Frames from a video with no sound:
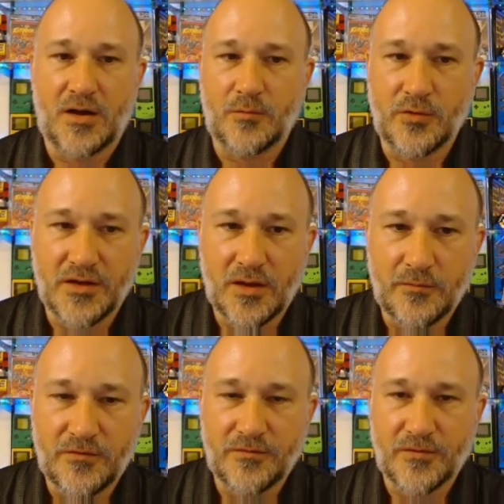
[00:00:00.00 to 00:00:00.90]
Really
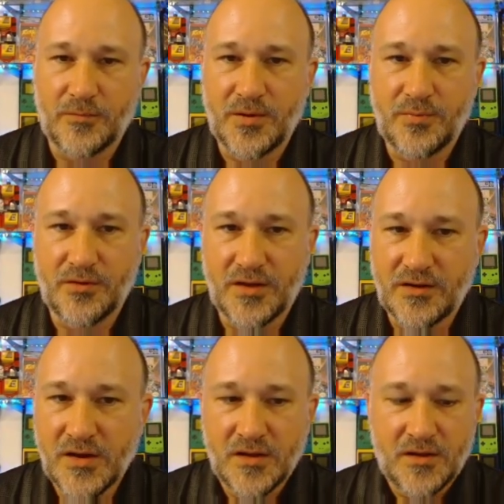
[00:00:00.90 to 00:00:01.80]
helpful for people that
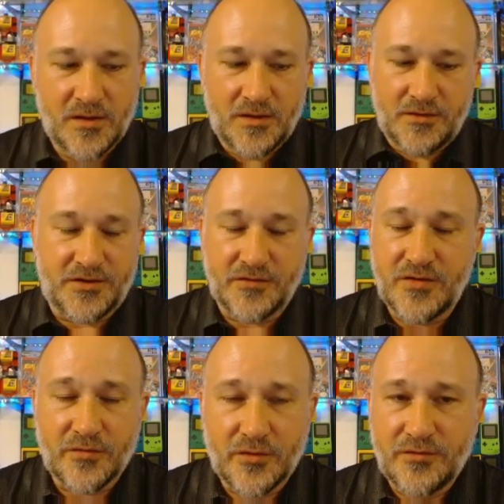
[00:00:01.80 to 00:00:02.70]
just have
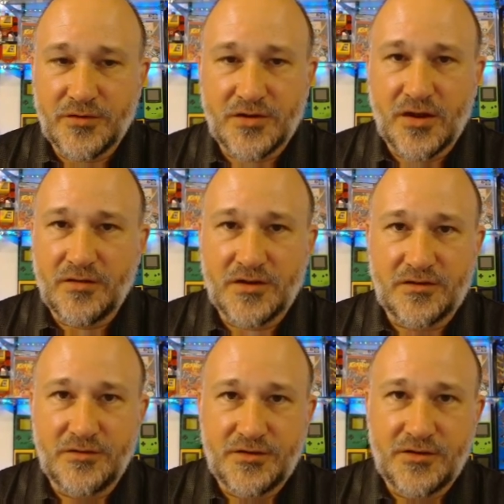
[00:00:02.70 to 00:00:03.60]
never earned those Gauntlet
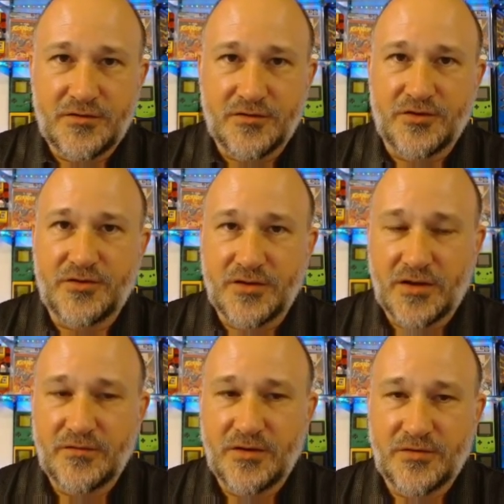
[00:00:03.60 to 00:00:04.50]
exclusives or just don't
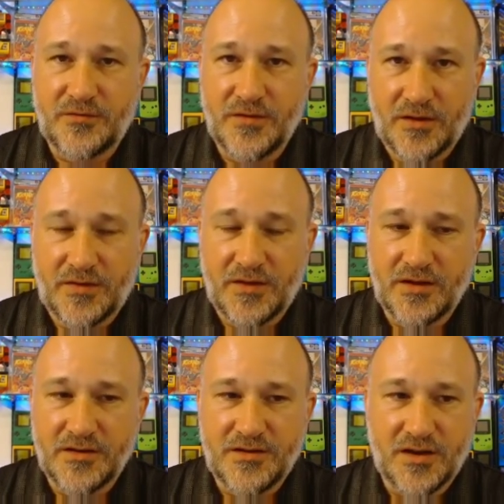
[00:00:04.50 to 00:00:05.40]
have enough to feel like they
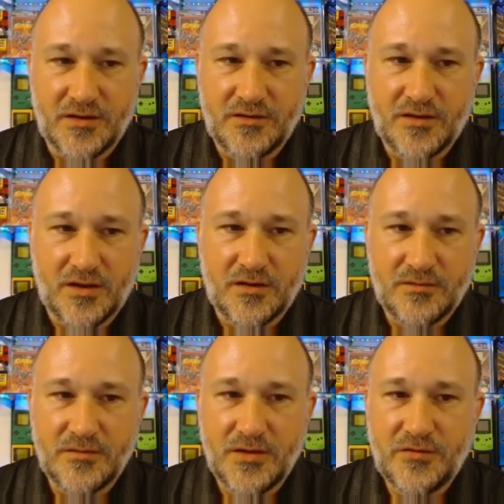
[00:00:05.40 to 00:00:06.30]
can contend.
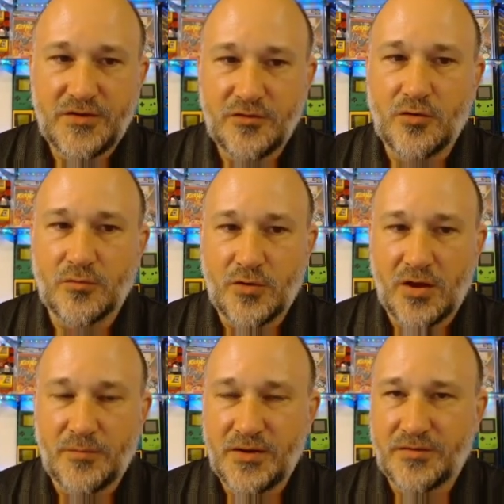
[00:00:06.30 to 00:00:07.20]
EV Suit Gorn will
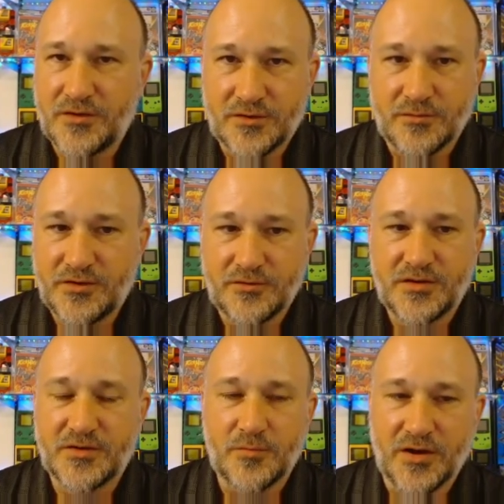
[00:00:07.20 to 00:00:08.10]
help you get those 3
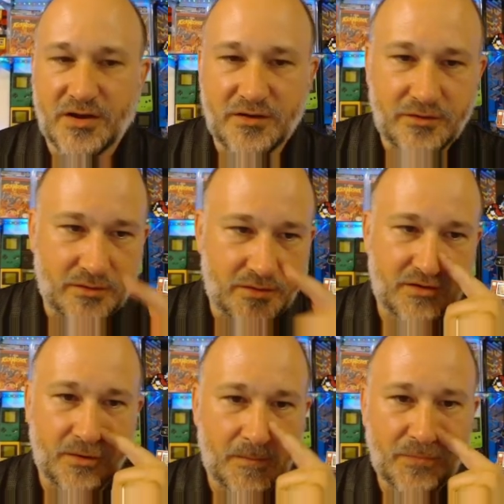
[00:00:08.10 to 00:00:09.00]
streaks and break into it.
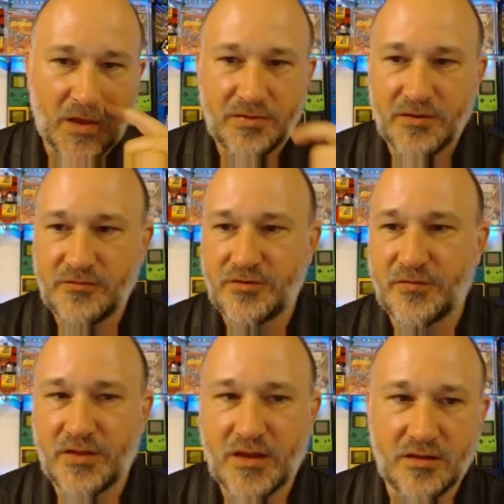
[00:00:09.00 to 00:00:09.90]
So I think
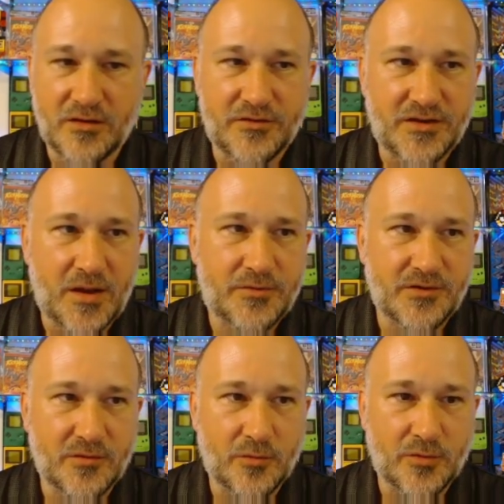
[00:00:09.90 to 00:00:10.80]
for that alone, just
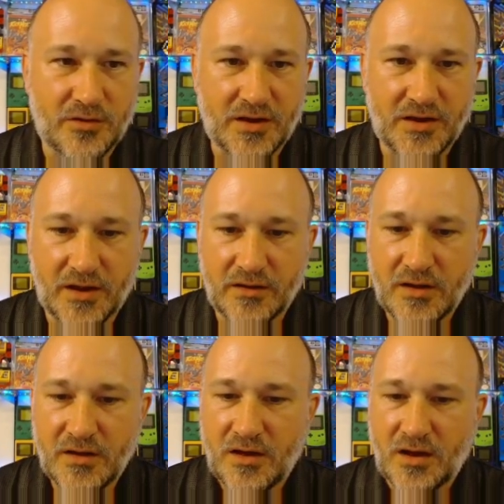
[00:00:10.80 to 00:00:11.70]
absolutely worth looking at.
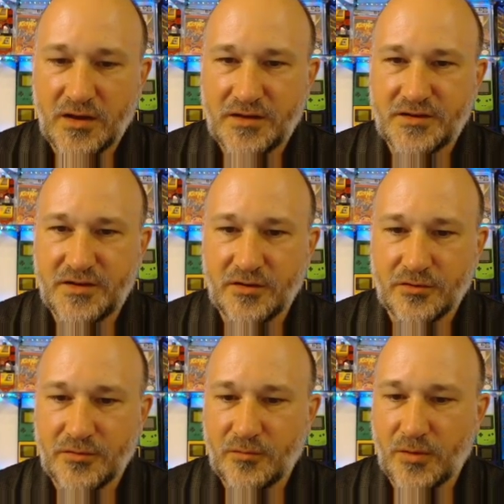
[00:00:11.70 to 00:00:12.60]
He has a tier
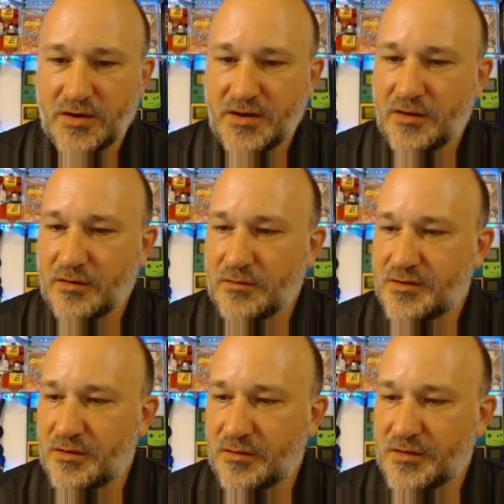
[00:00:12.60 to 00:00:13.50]
3 rating here,
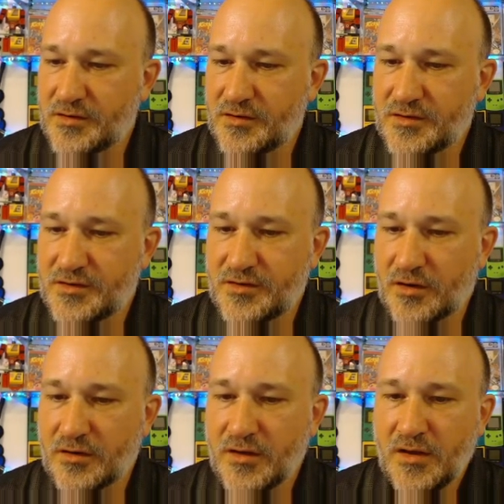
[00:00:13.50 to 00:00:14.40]
so that's a good
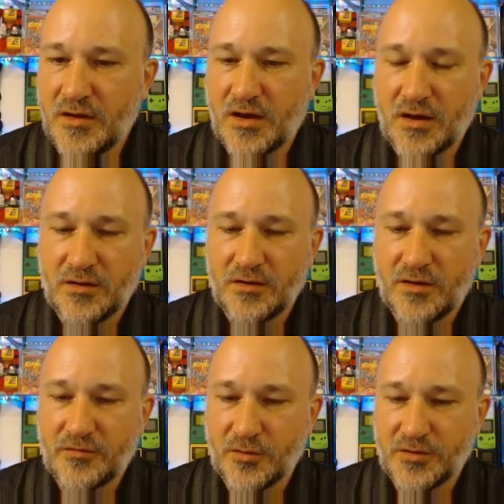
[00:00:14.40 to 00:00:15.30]
start.
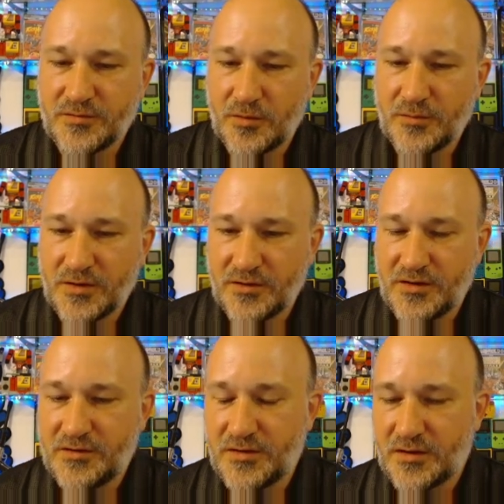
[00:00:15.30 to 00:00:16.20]
Of course, owing to
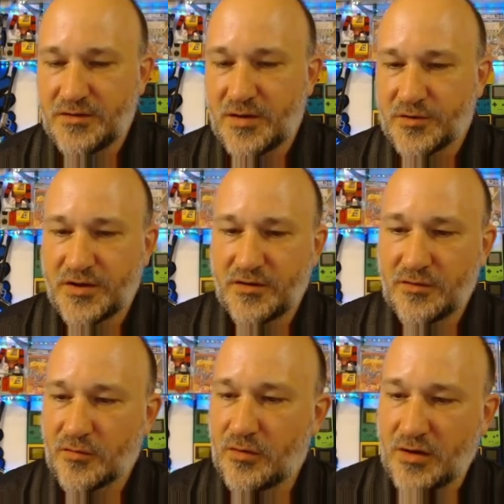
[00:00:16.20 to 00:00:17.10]
the number 10
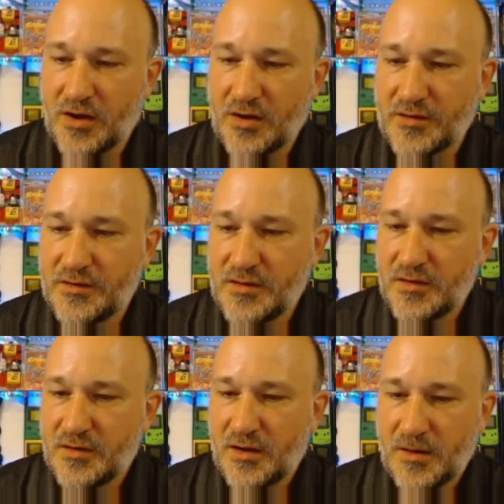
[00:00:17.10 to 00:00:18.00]
overall Gauntlet.
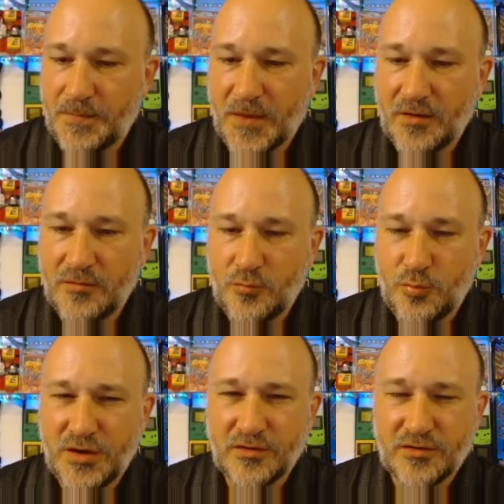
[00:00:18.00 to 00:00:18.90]

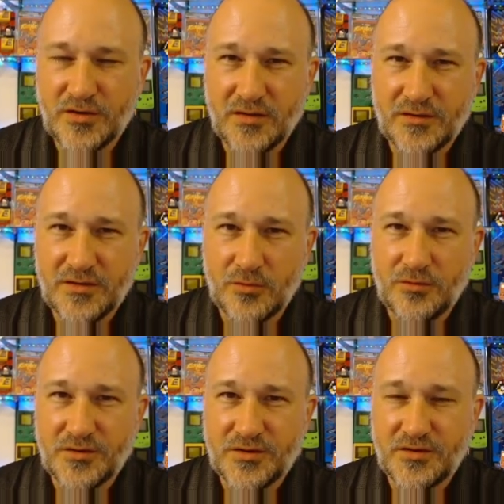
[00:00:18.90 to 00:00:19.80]
Weaker Gauntlet
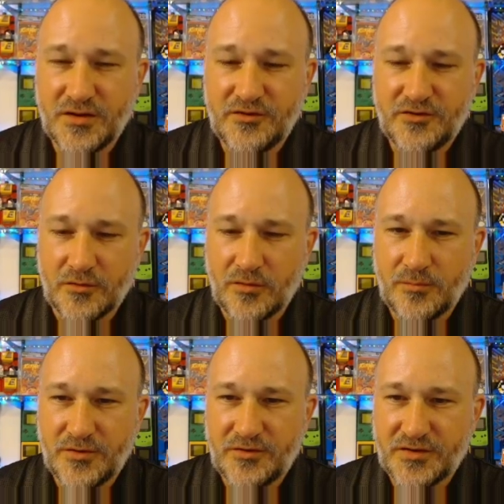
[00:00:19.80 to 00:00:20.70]
rolls in general,
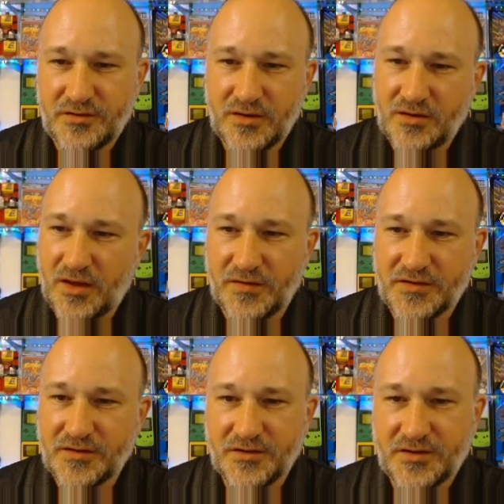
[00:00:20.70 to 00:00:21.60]
but just again the
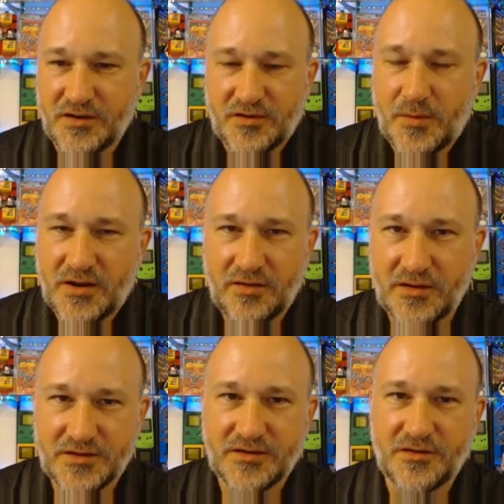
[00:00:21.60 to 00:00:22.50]
skill set. So
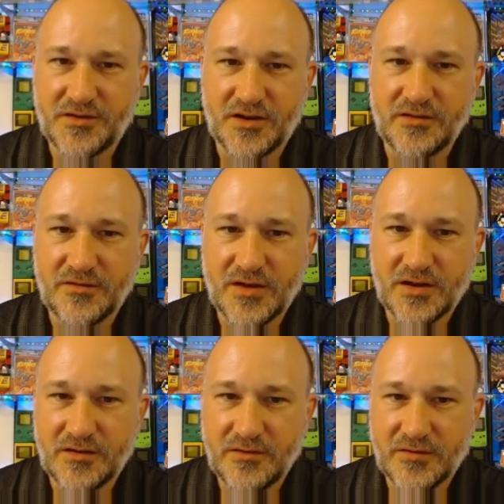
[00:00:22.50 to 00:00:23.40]
Mediclon's skill set, you've got
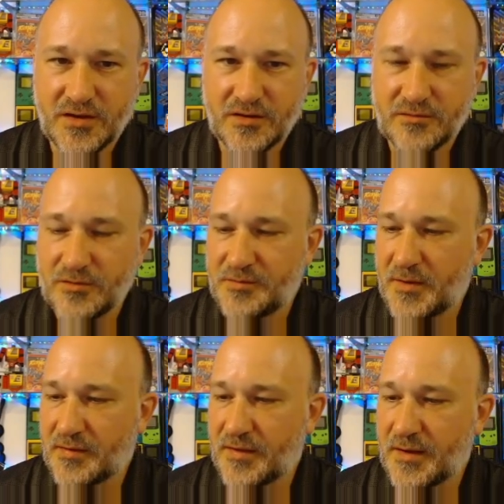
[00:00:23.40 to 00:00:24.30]
to
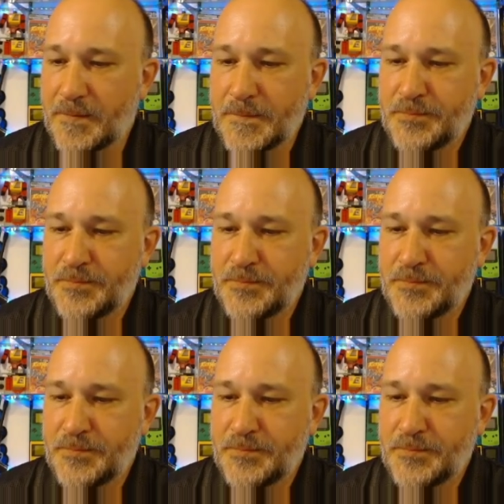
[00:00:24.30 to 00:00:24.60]
respect that.